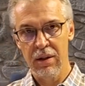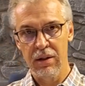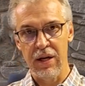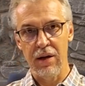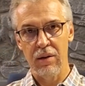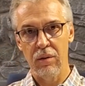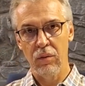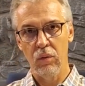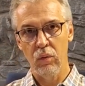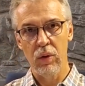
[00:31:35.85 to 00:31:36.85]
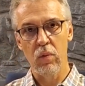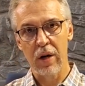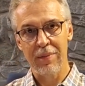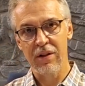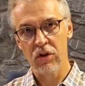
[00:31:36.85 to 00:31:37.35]
that we want
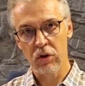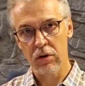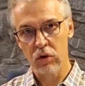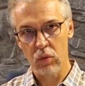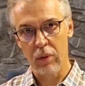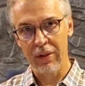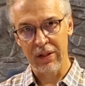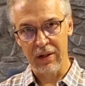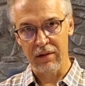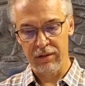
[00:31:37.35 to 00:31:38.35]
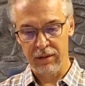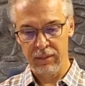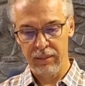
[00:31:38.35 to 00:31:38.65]
to be the church where we live,